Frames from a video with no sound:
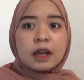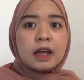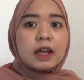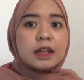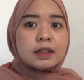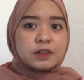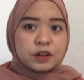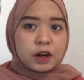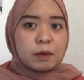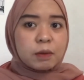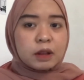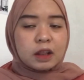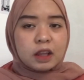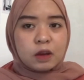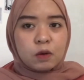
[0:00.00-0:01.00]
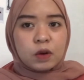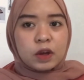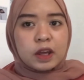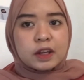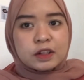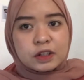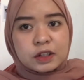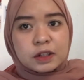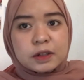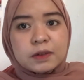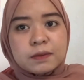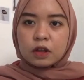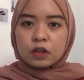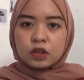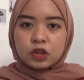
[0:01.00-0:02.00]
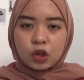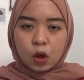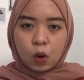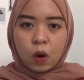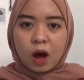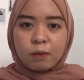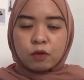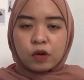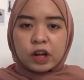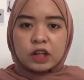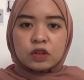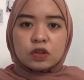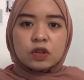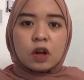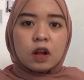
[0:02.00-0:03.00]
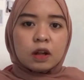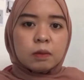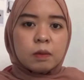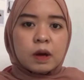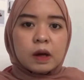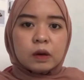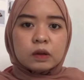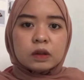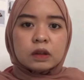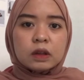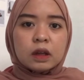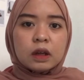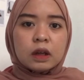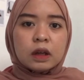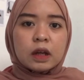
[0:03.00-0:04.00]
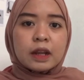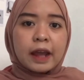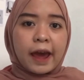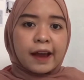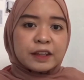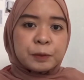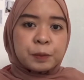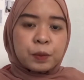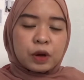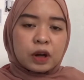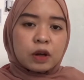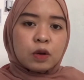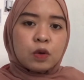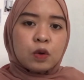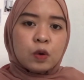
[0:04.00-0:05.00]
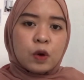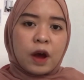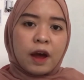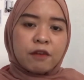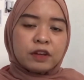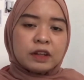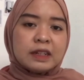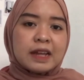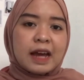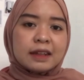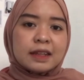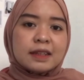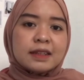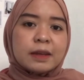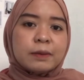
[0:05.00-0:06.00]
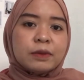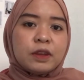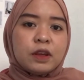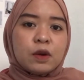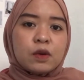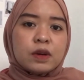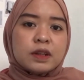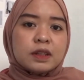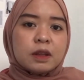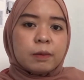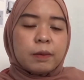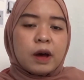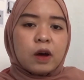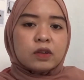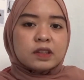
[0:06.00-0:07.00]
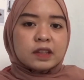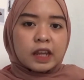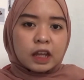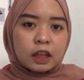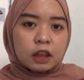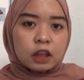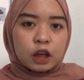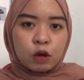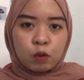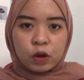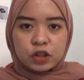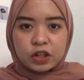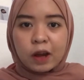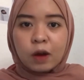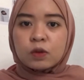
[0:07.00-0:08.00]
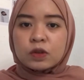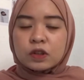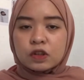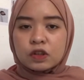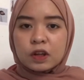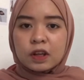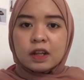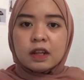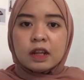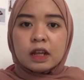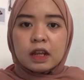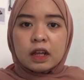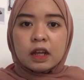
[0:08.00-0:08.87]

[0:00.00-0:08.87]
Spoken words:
German language. So I'm going to talk about an expert who have conducted some theories about second language acquisition.